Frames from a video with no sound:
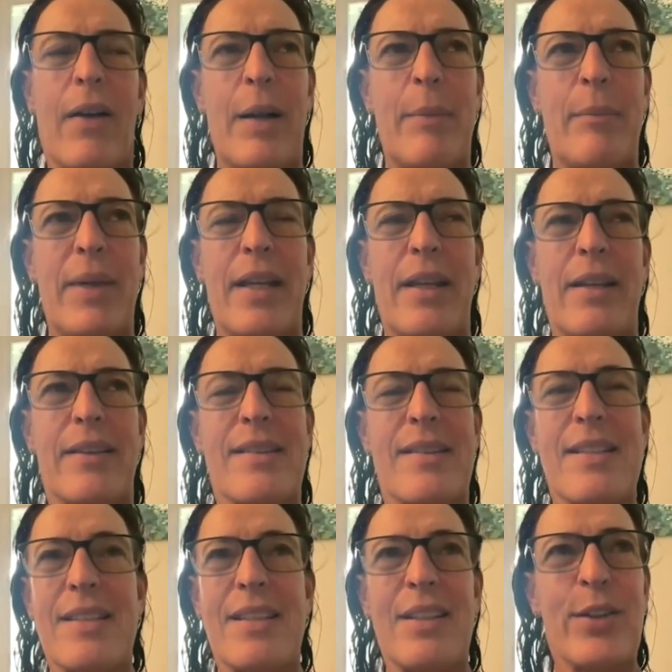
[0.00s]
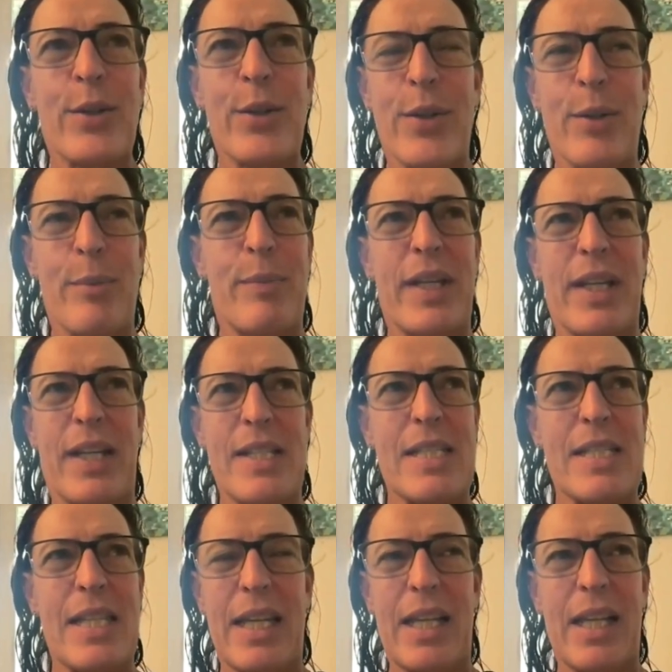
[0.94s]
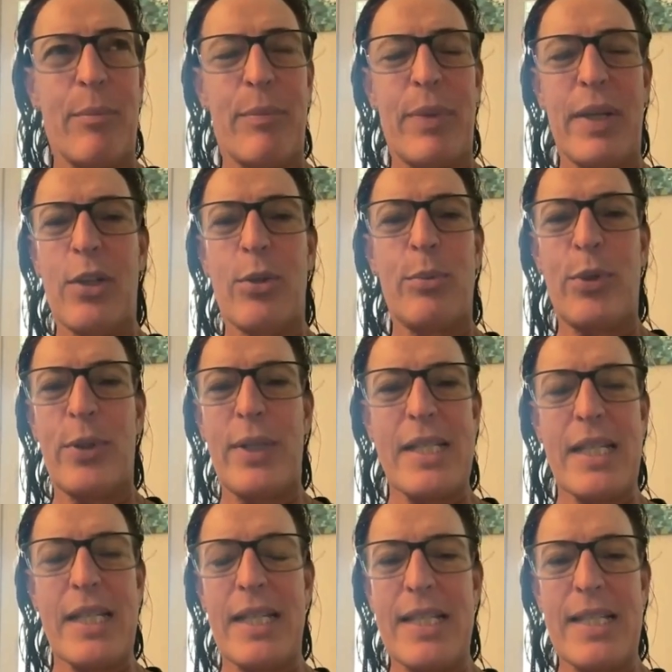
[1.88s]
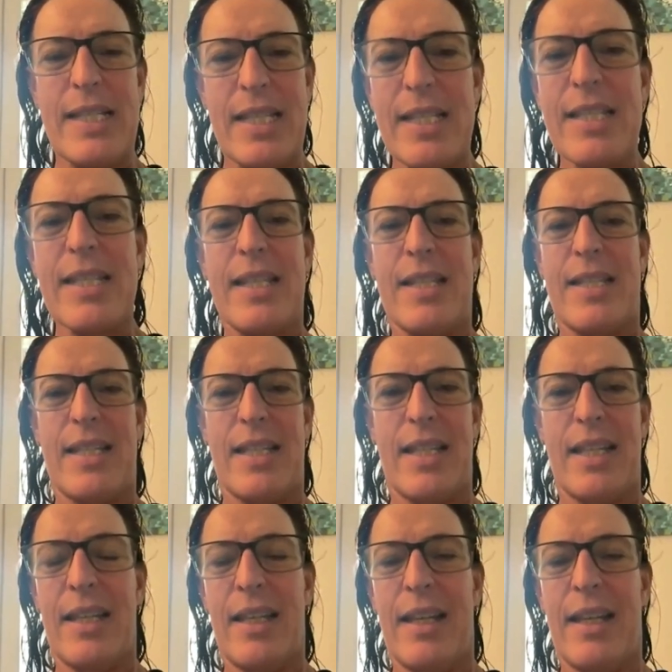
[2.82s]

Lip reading: I mean, still the biggest thing in pickleball is consistency.